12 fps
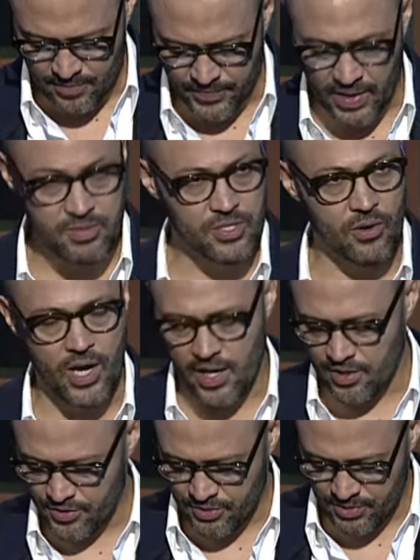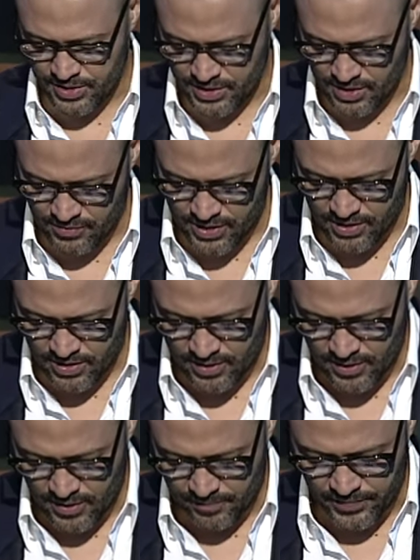I'm so honored to receive it.
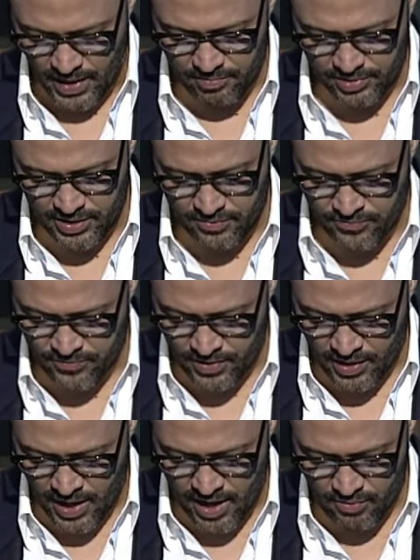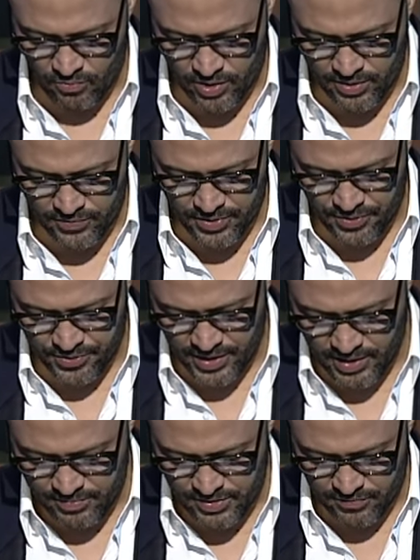I believe uh, one of the
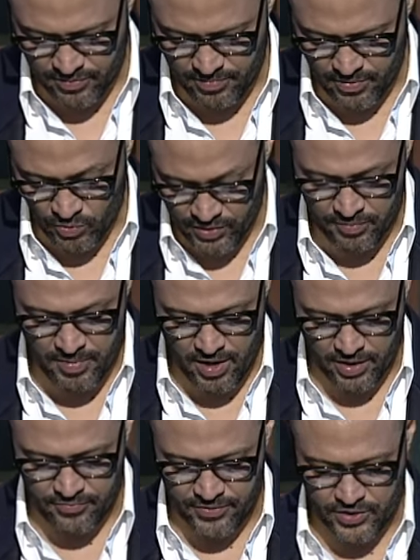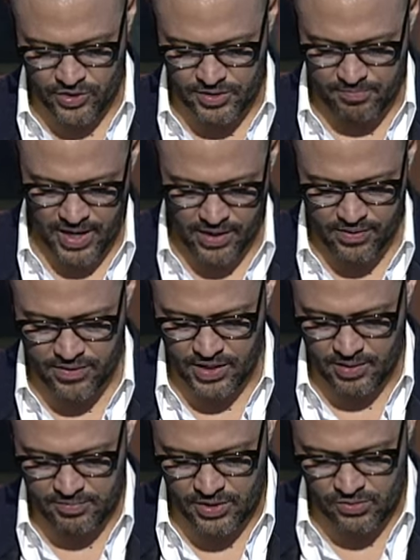themes of one of American fiction's main
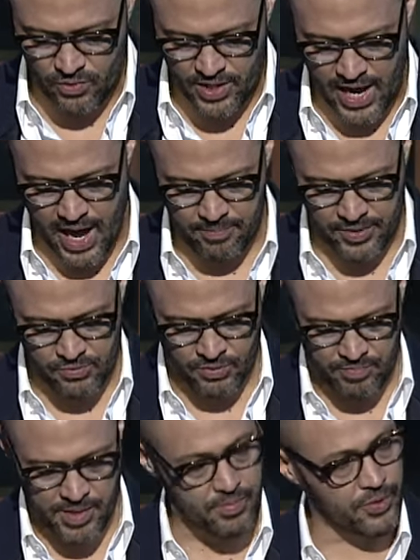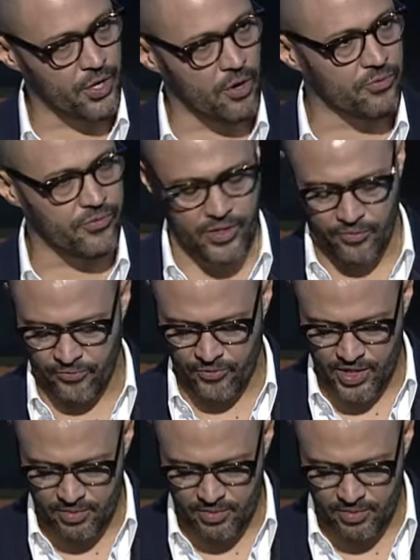themes is what happens when people don't feel free to